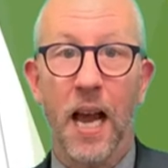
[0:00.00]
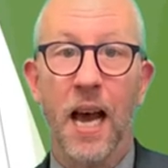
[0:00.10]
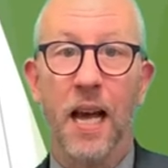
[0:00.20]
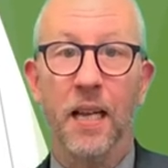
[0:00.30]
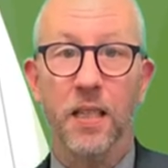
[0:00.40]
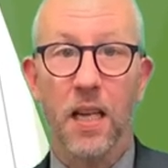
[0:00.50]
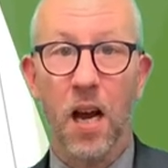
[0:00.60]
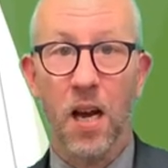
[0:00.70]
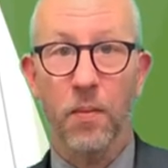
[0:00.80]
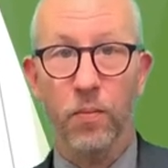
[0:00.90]
and
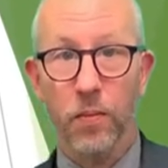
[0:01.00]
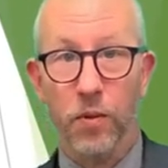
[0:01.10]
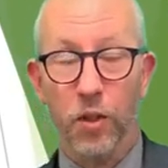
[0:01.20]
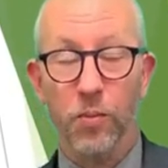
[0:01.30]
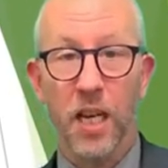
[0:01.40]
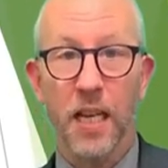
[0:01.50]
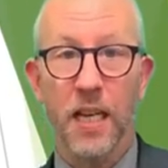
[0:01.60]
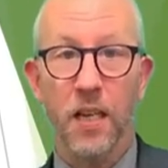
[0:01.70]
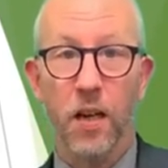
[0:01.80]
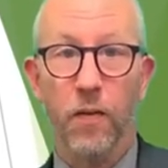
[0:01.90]
I'm subject
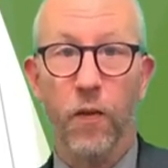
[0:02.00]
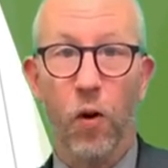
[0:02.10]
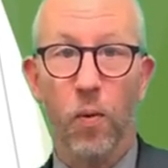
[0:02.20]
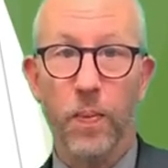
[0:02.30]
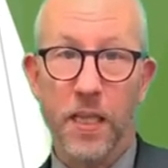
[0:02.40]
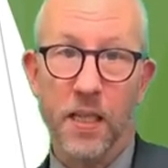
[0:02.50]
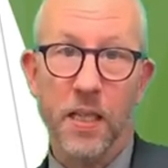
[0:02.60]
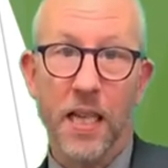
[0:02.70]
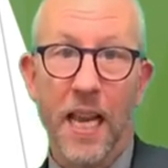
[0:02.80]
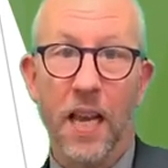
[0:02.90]
leader for
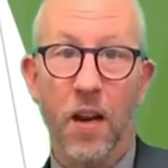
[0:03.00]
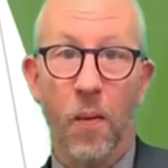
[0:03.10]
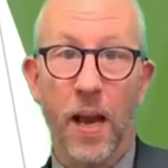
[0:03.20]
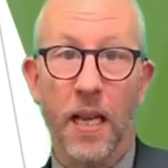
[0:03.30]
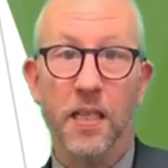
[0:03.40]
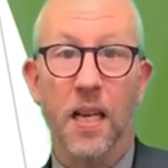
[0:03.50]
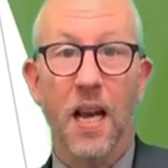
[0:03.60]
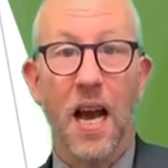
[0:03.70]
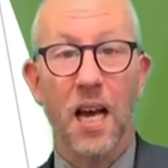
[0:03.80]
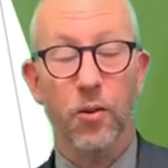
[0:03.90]
business economics
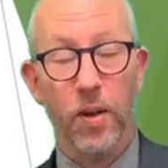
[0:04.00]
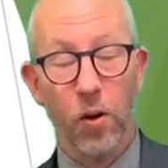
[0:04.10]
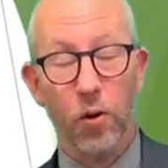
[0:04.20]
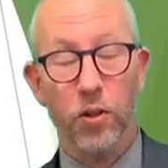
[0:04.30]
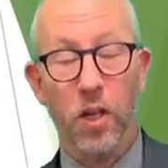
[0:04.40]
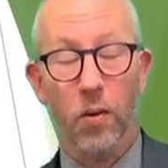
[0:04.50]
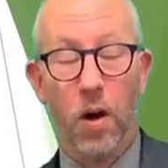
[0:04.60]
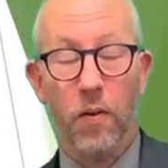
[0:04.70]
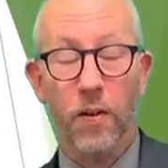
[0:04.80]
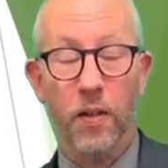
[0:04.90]
and we also
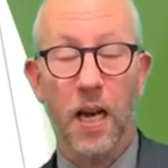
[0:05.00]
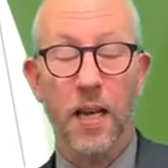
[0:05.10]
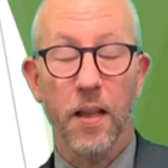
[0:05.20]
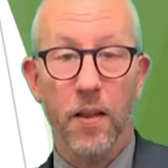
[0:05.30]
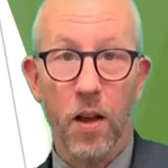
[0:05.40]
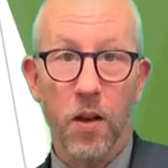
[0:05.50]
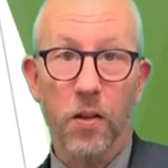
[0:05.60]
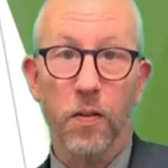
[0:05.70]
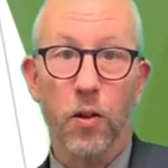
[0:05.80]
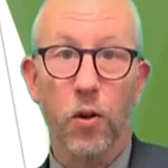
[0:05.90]
offer a third
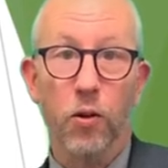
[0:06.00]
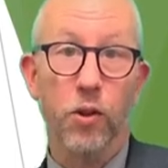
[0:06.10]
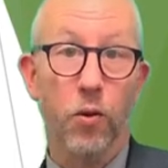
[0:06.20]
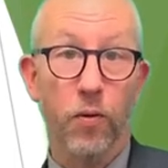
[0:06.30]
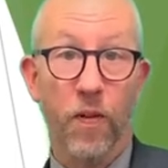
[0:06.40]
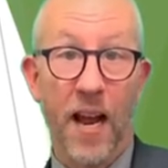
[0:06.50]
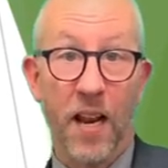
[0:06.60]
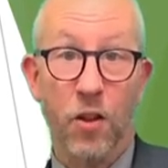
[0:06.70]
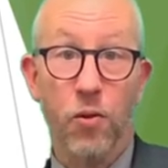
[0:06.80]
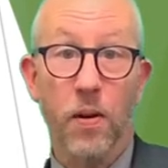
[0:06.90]
course called
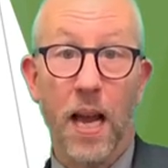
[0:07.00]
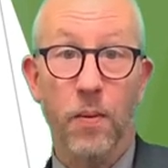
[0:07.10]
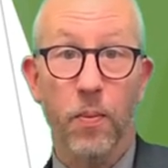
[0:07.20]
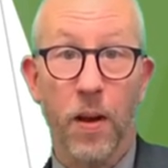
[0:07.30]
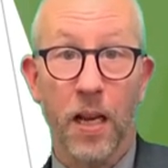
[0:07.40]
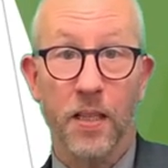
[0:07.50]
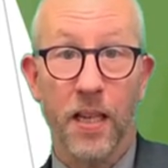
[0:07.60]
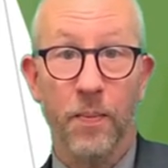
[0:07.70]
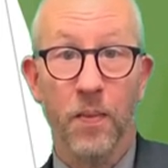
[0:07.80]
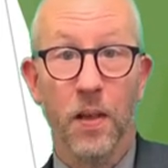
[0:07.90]
financial capability.
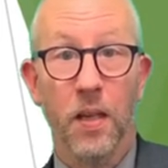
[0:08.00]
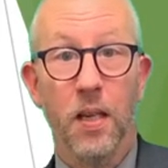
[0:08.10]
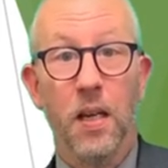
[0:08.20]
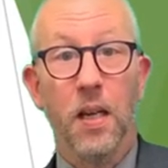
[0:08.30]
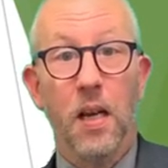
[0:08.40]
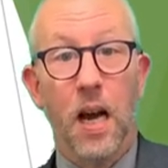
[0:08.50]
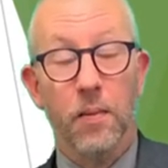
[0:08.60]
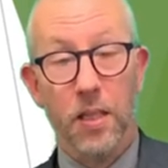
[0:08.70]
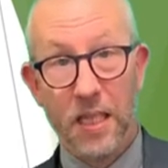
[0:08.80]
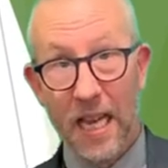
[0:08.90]
I'm
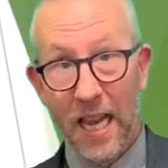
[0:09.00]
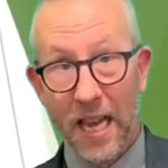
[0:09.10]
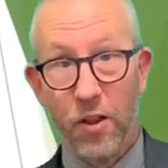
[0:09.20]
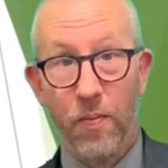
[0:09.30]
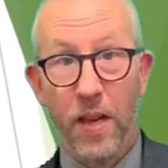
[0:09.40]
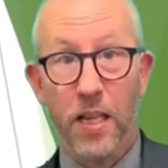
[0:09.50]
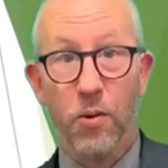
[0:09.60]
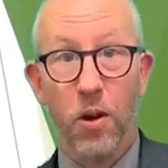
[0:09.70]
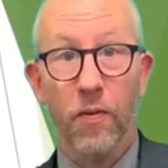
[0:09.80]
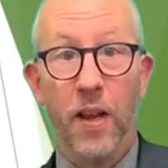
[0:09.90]
going to take each of these
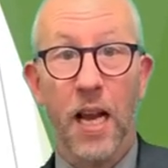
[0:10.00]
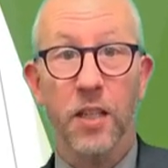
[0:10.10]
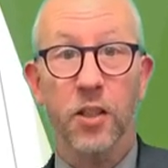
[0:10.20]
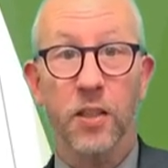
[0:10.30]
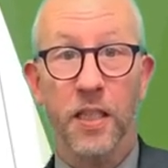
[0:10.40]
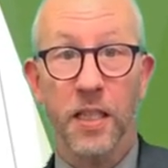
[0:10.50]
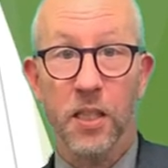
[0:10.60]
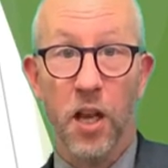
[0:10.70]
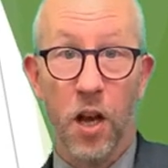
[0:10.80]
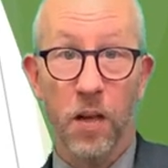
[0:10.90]
qualifications in
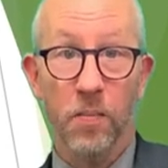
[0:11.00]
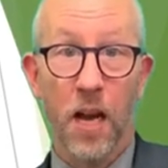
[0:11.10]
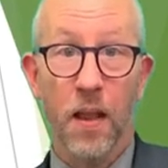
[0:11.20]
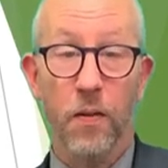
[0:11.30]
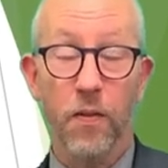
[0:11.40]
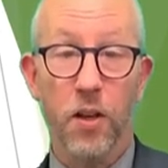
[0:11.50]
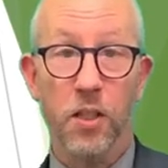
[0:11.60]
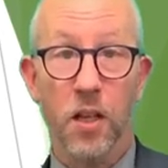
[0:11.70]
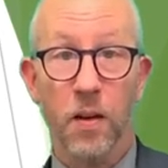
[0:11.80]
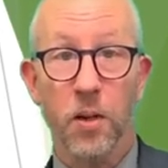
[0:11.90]
turn and the first
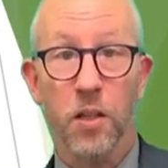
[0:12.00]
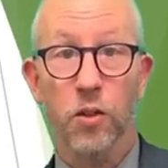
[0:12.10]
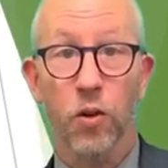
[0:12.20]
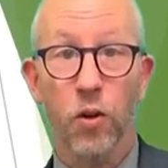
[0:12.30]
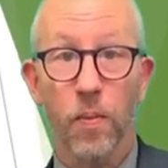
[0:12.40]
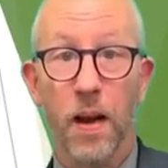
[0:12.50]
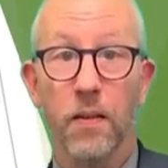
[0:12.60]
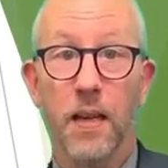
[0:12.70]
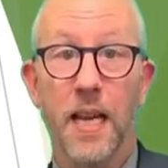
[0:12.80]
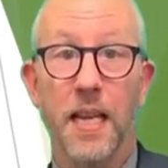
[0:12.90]
I'm going to talk
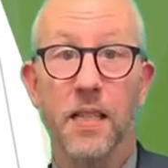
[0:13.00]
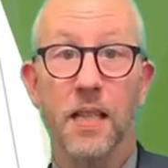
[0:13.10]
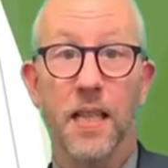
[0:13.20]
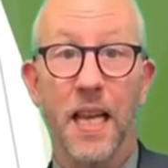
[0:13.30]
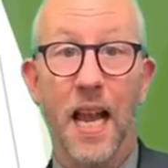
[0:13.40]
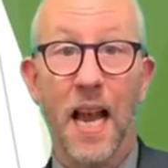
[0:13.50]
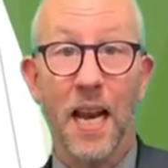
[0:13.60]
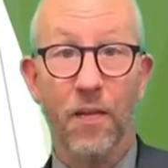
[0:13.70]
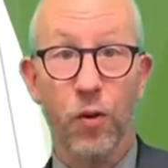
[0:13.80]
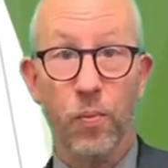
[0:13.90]
about is the
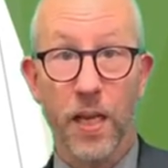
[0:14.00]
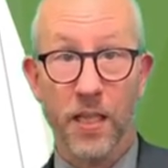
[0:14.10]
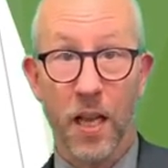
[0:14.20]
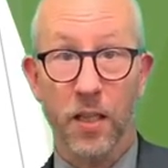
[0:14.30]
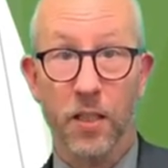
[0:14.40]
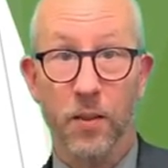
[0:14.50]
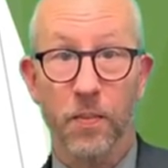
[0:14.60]
A-level business.